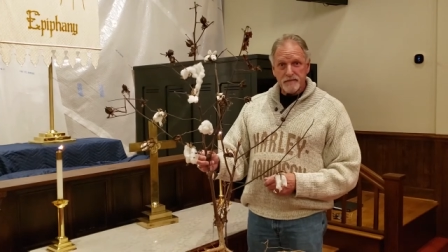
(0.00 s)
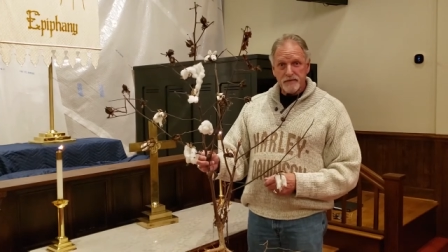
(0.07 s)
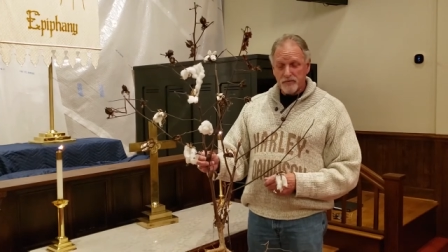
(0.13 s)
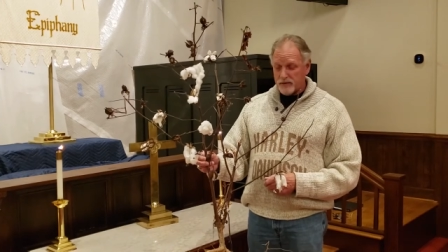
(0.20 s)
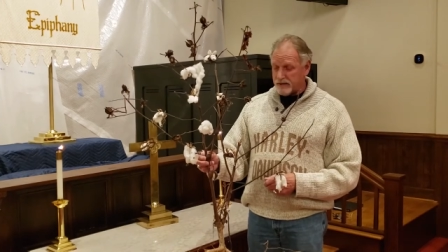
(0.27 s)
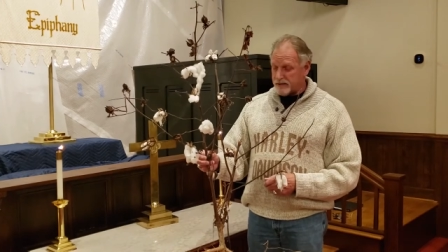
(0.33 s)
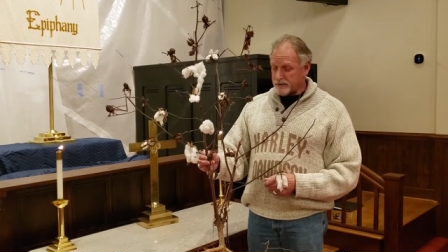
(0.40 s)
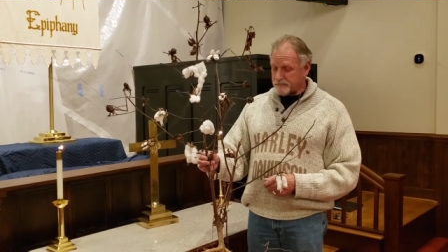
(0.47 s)

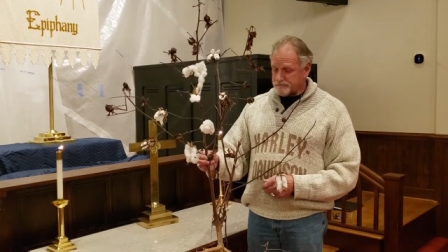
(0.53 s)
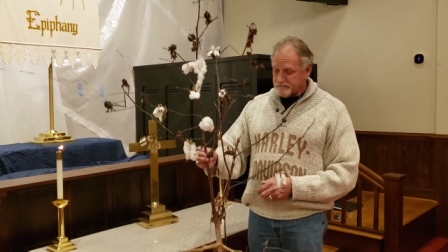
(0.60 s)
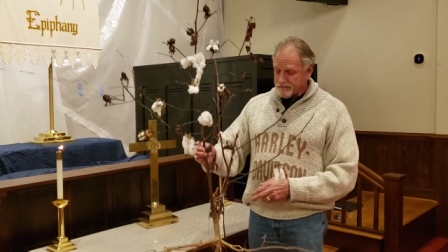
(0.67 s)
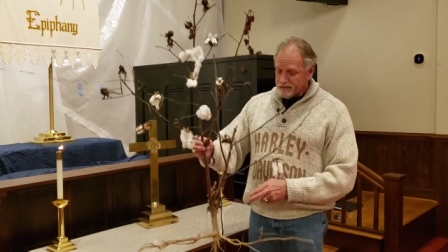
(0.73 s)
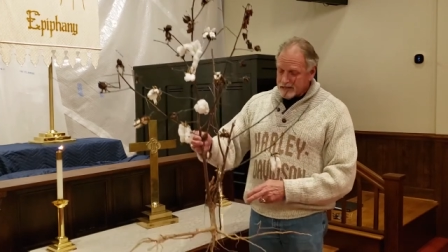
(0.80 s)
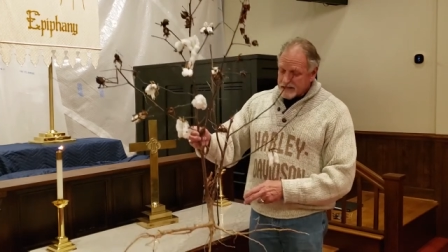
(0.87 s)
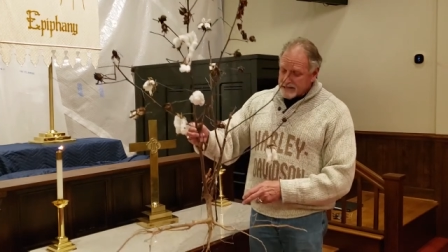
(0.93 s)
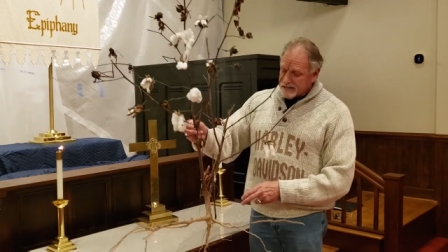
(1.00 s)
Well,
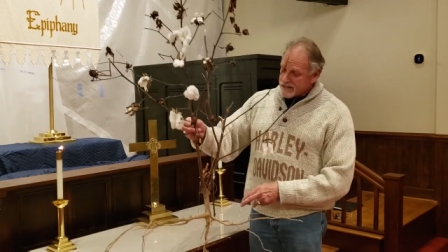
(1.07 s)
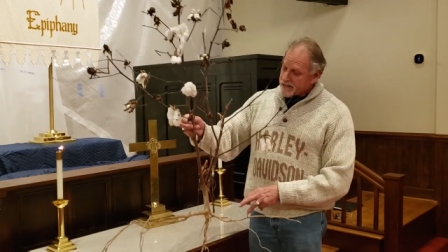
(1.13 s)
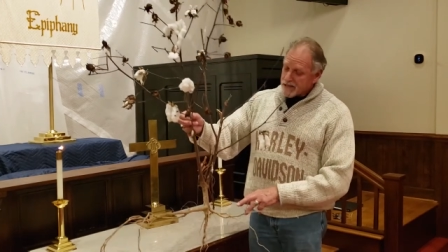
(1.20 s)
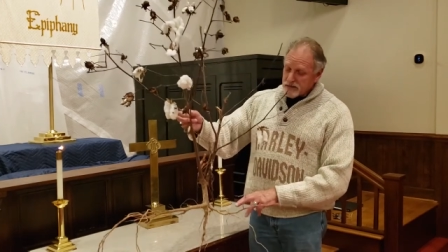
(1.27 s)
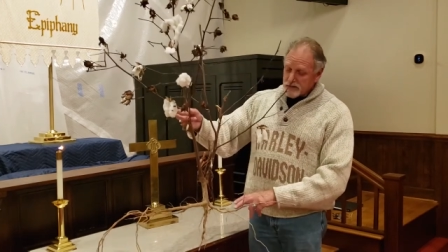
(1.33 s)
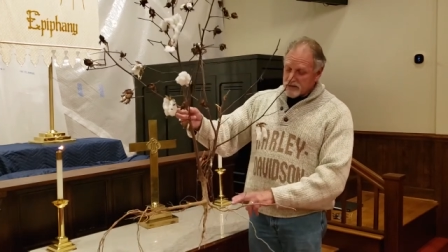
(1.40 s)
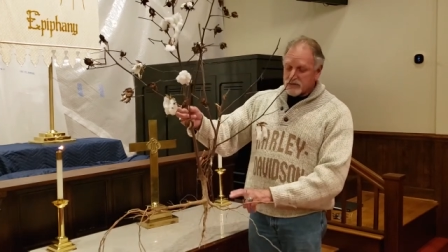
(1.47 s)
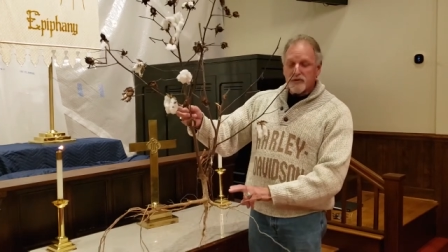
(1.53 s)
take a
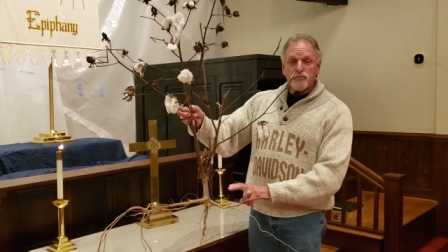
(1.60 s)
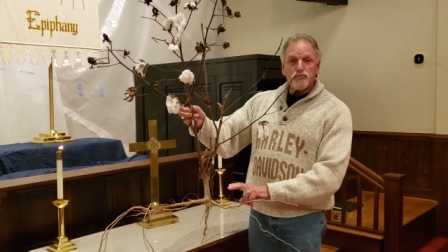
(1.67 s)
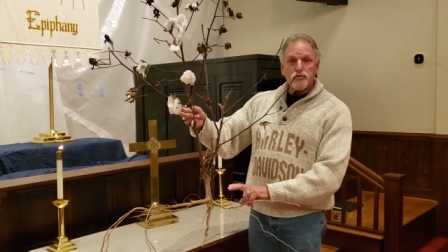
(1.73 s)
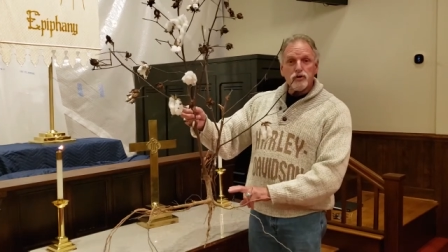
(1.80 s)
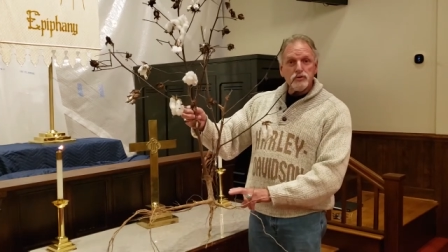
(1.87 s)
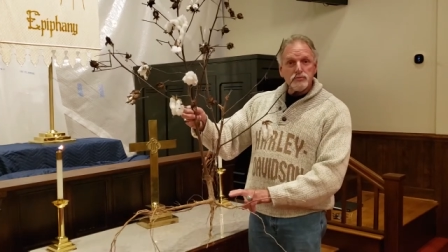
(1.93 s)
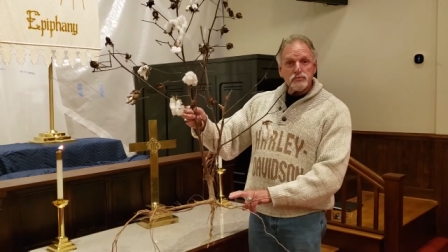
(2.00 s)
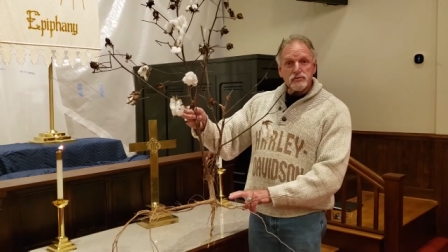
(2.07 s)
look at the
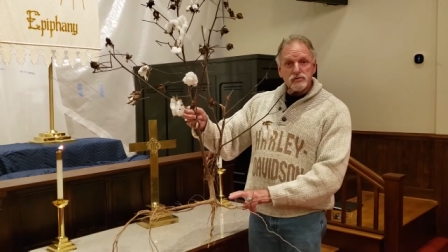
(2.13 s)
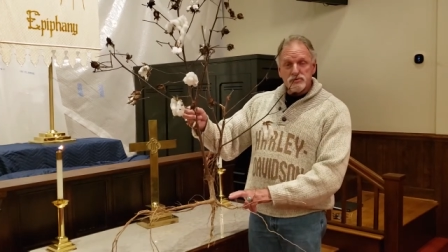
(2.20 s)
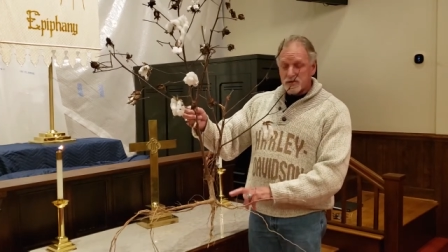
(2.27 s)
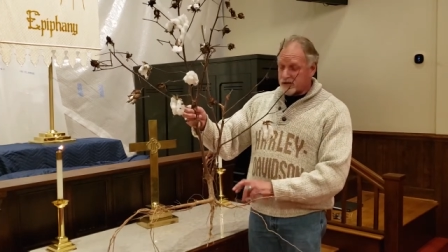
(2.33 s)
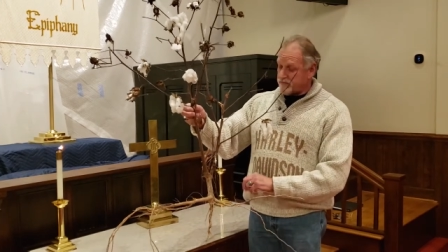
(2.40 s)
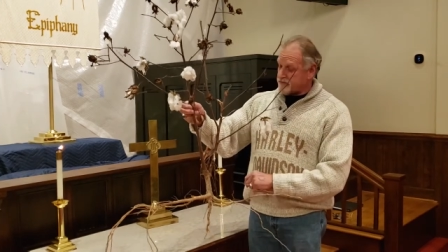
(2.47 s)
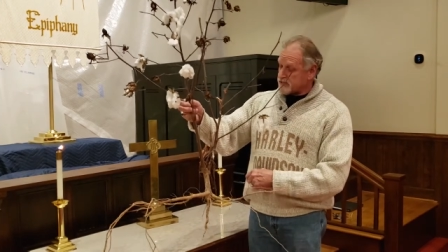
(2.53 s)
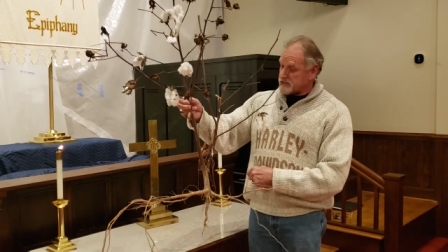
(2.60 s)
roots
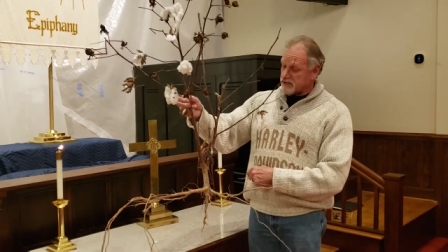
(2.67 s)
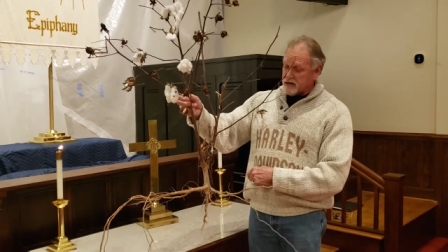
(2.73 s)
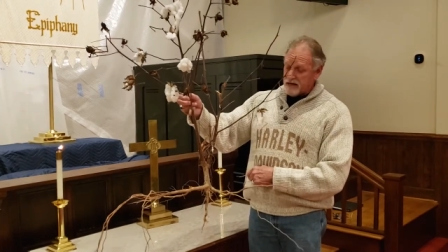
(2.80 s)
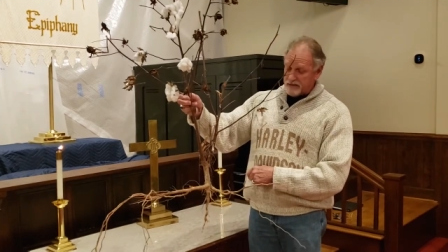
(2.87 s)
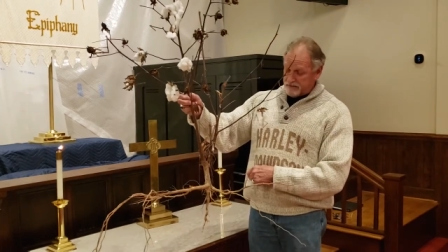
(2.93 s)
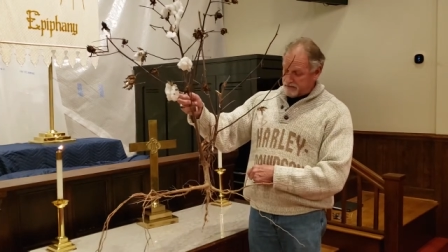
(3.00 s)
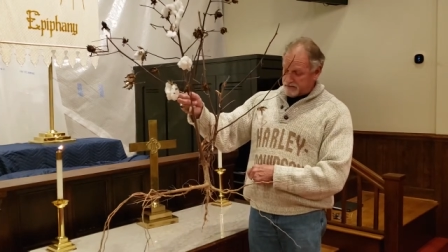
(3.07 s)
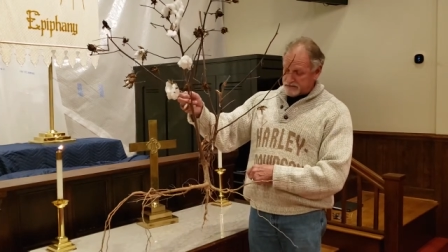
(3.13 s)
of this, co
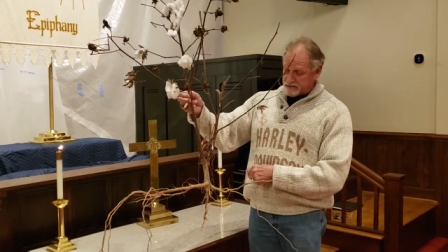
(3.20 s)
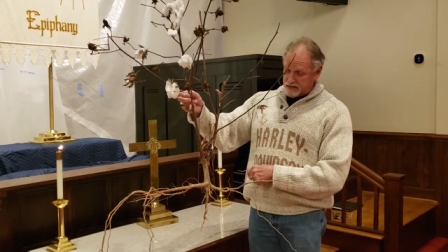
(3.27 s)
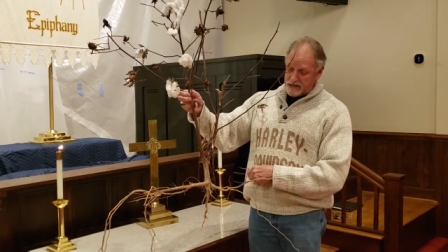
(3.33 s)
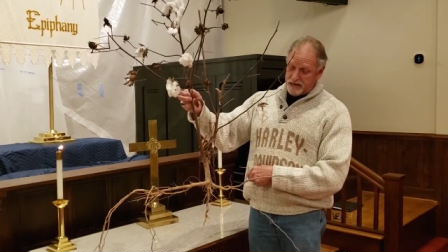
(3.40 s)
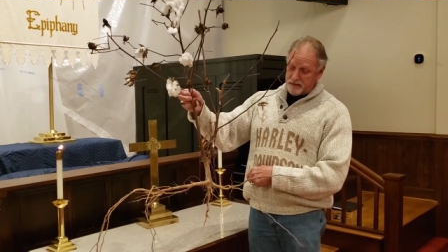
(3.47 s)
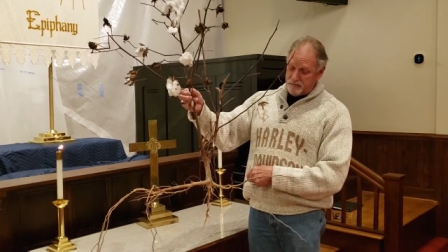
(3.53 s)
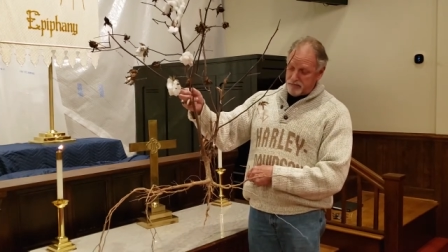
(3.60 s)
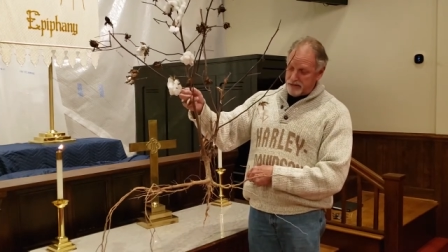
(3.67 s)
this
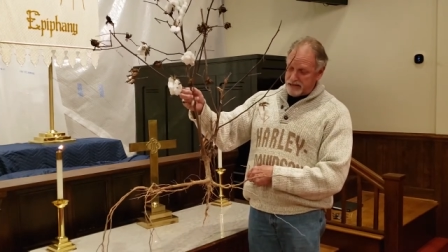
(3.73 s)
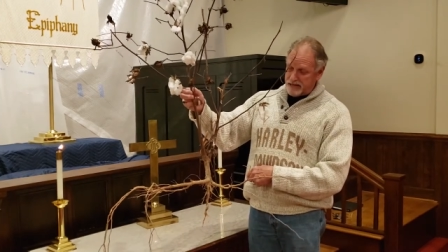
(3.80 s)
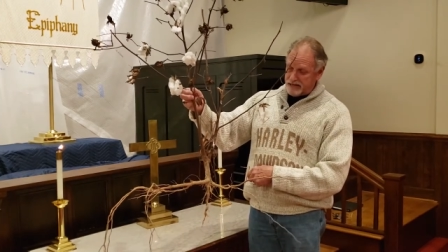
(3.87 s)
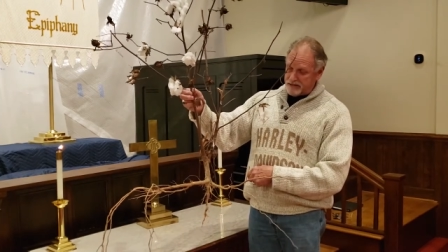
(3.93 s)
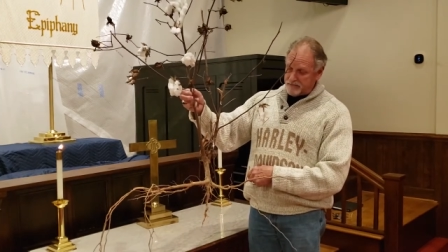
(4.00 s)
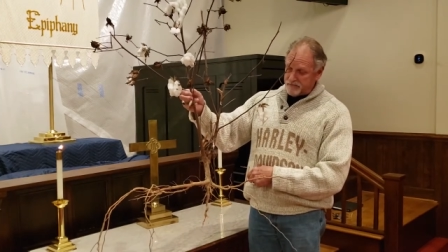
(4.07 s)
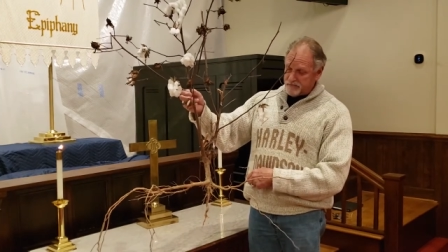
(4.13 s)
cotton plant.